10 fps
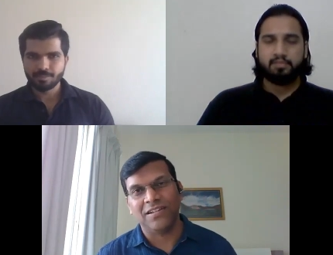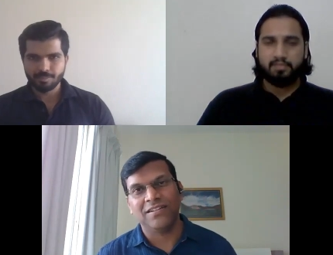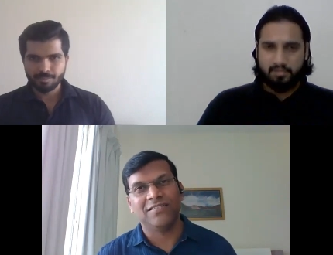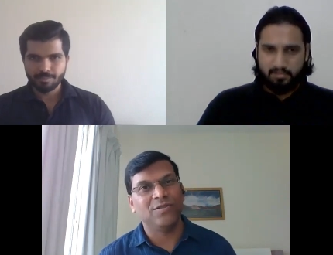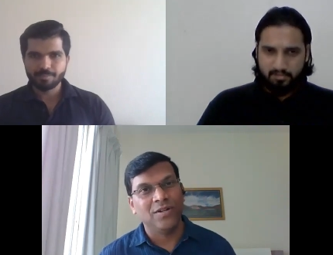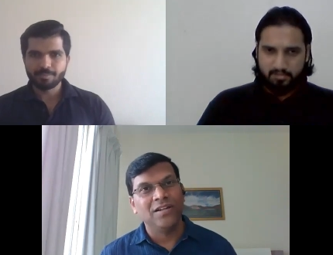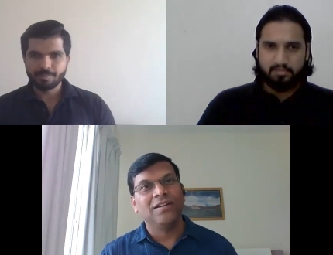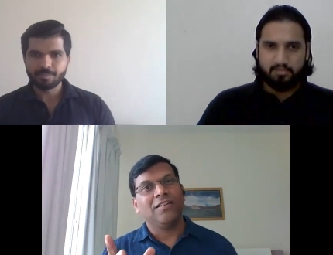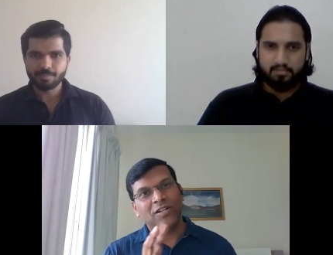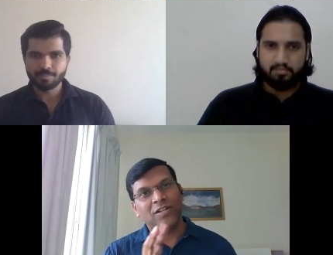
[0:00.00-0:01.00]
Speaker 1: Yeah, so
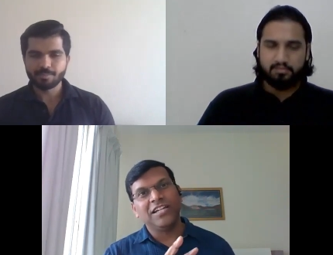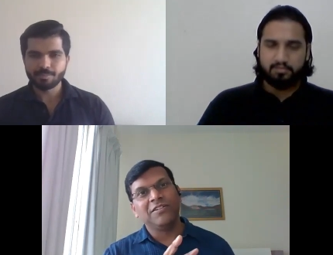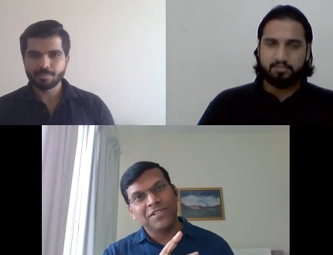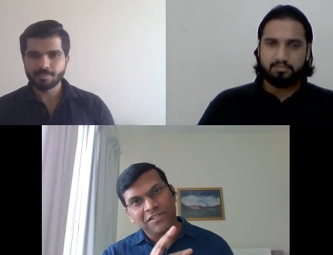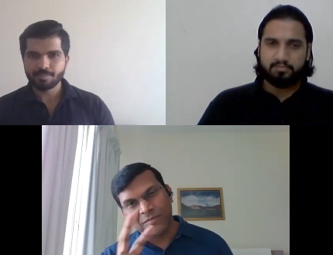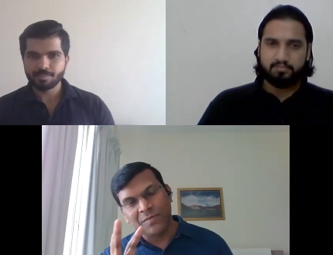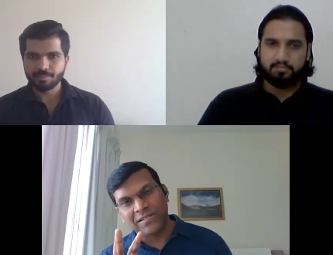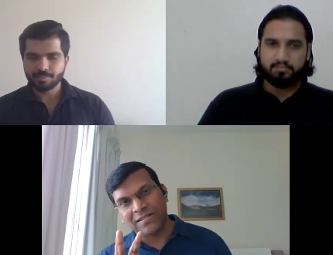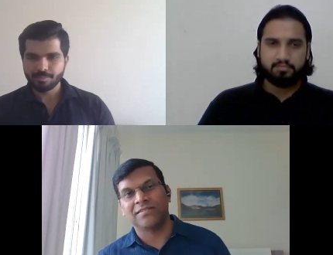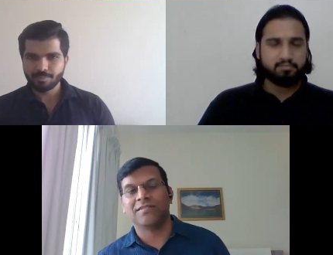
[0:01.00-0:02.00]
on an individual
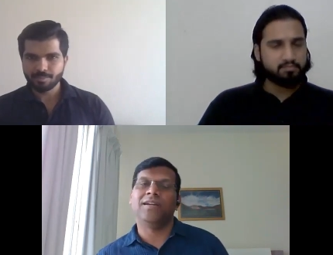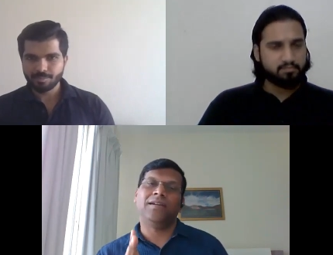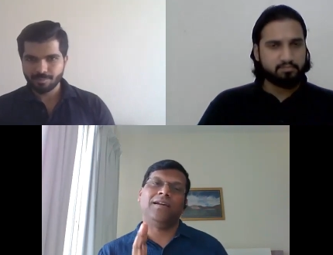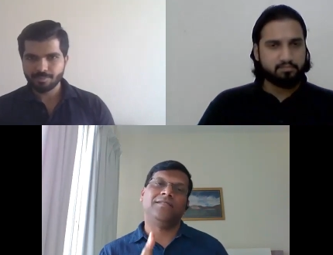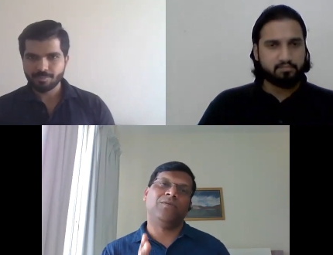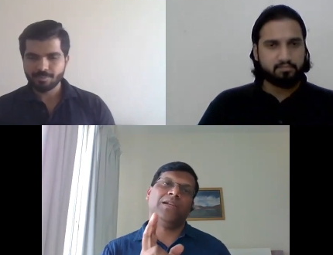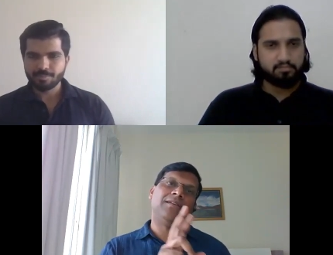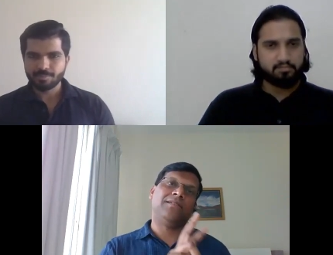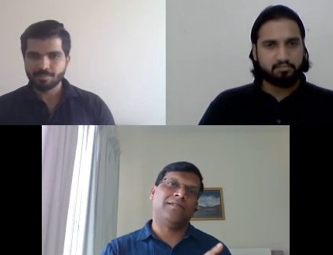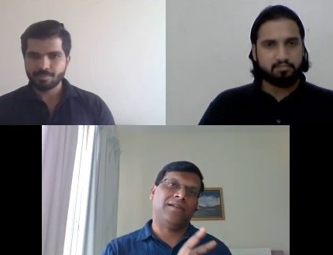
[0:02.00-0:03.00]
basis, and as well
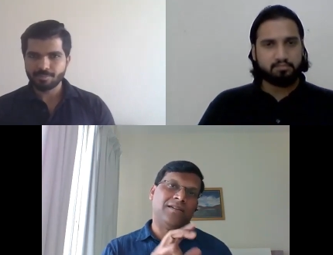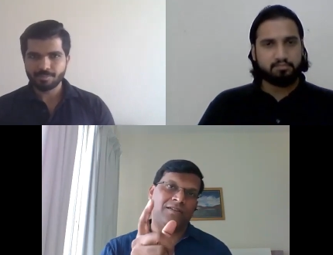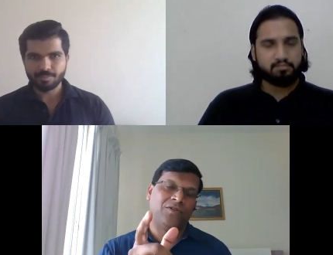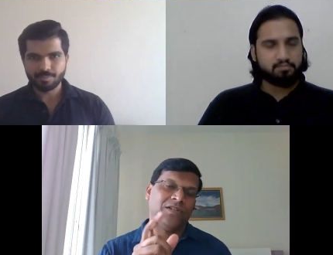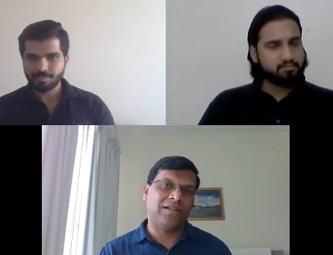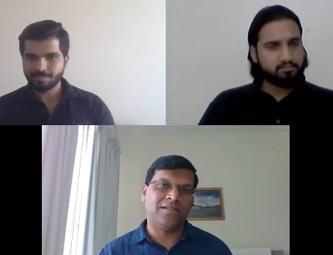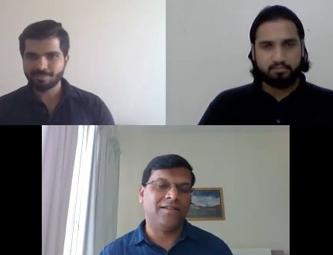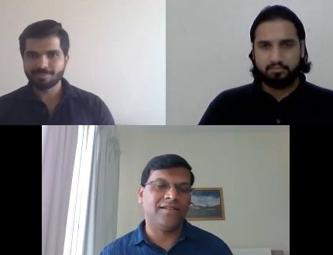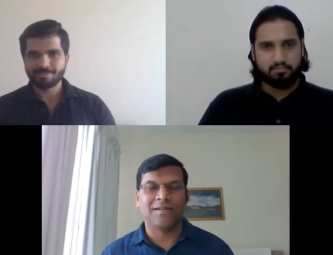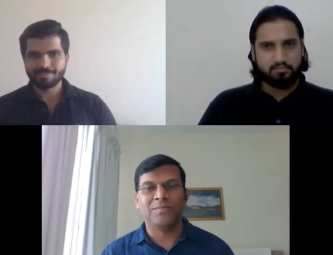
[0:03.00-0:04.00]
as I gave you the other
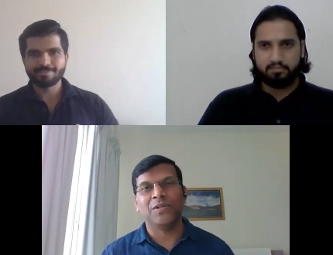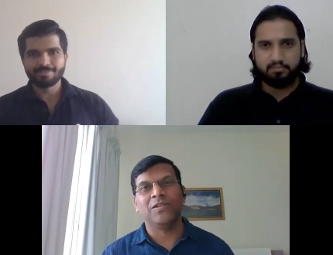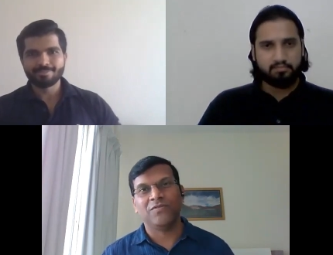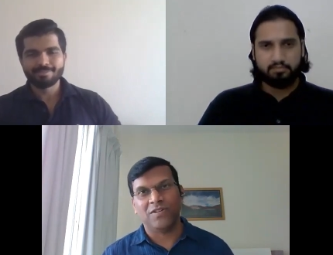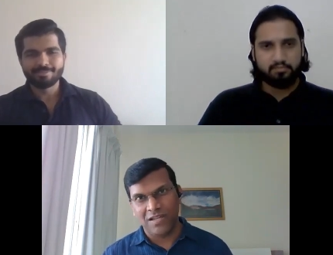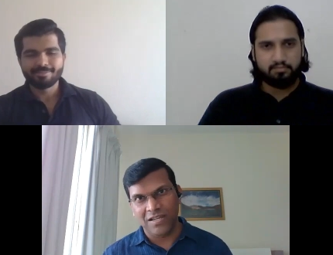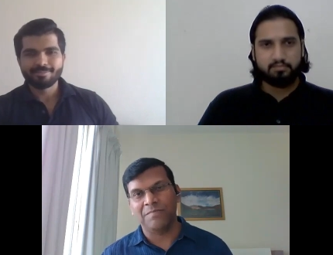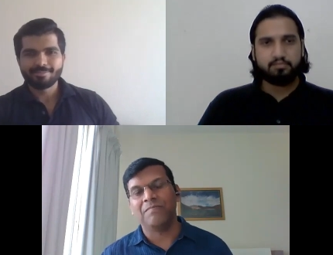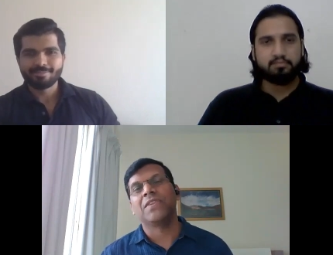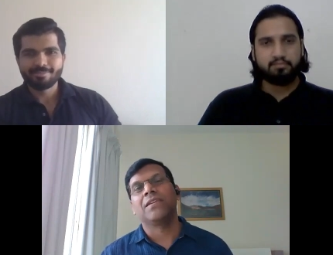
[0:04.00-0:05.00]
example of the
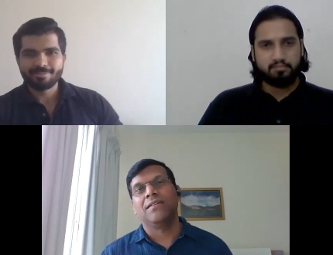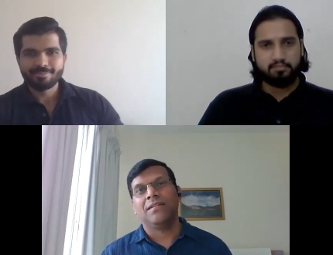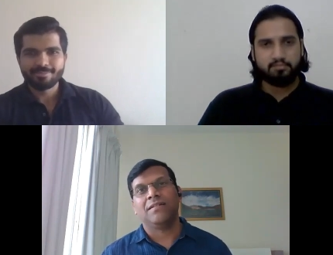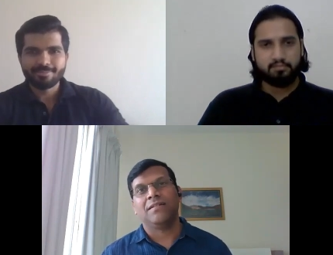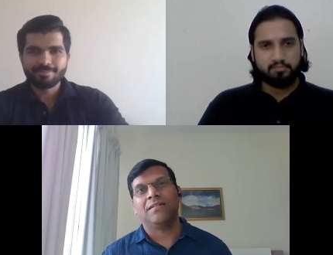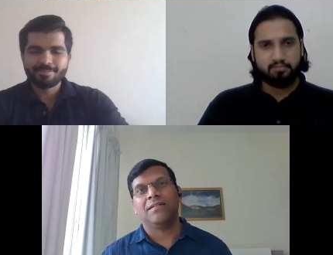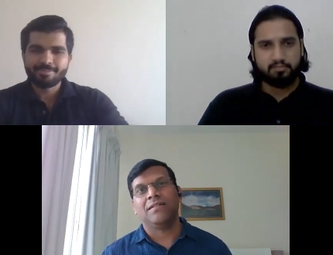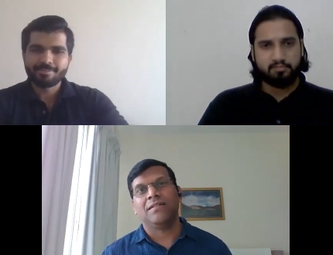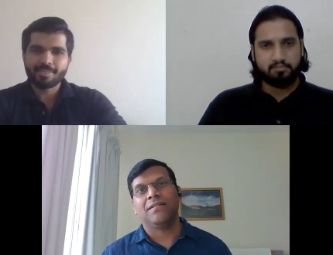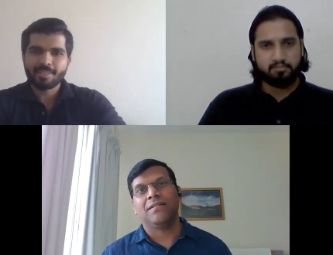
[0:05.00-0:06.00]
team, uh, you
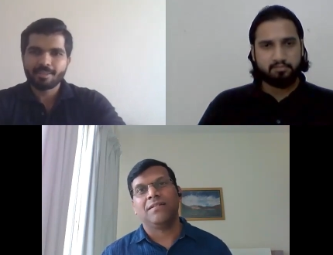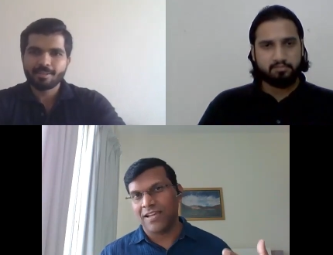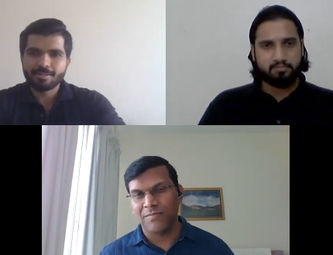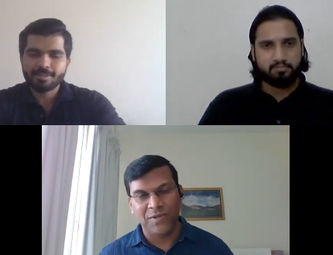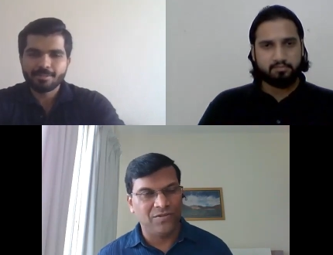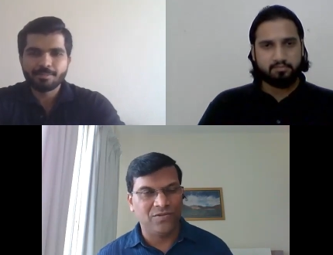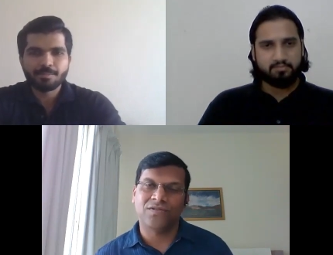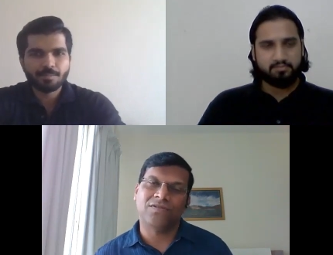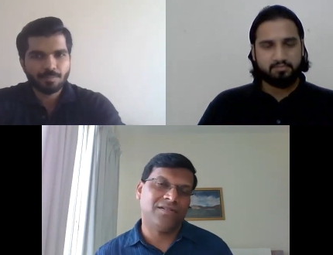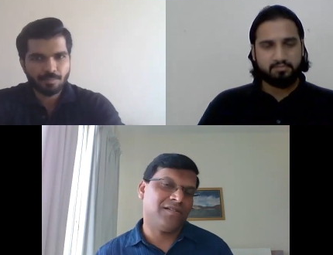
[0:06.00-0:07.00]
know, strengths can be
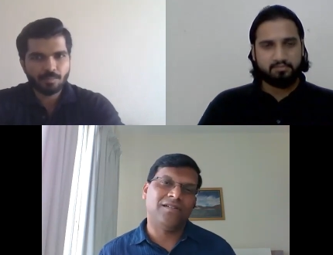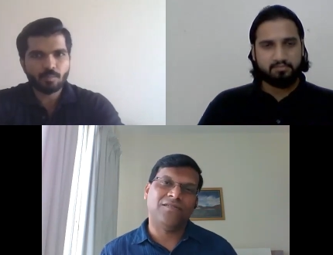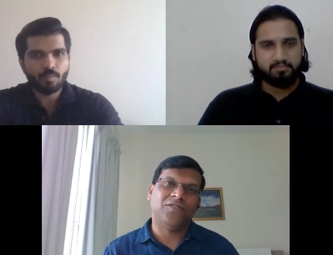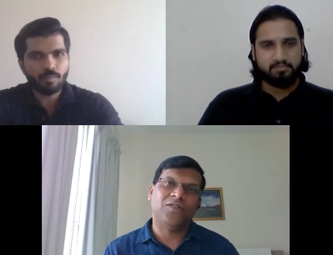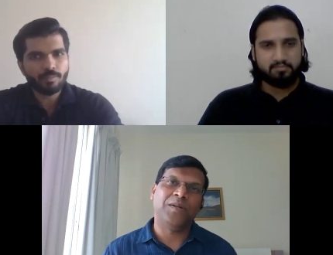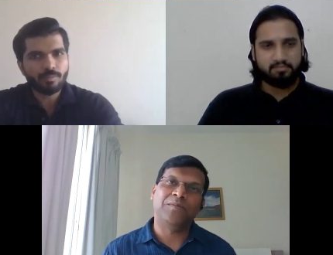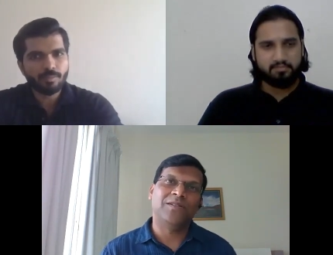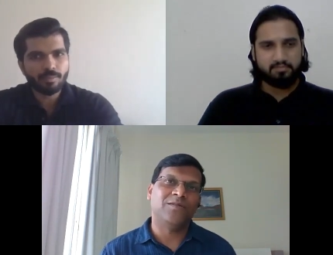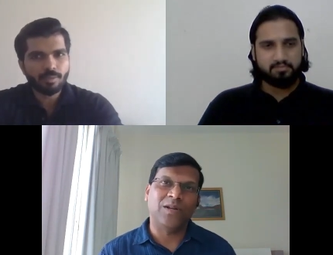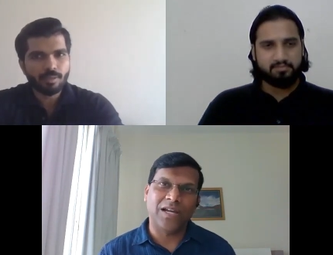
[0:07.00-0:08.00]
used uh, for
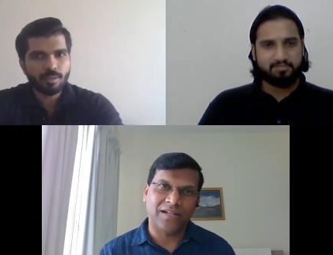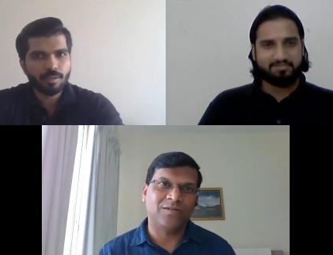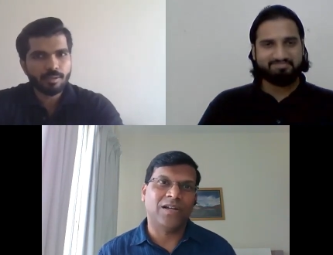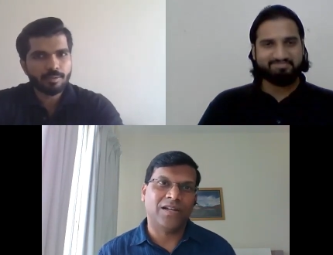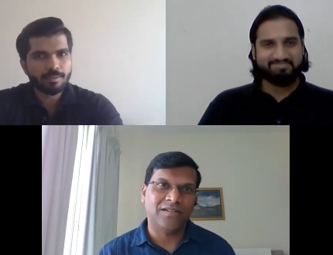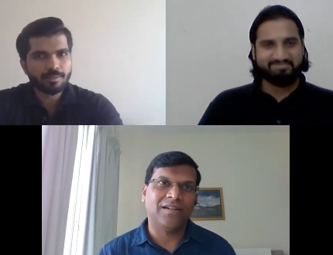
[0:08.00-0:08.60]
people to get to.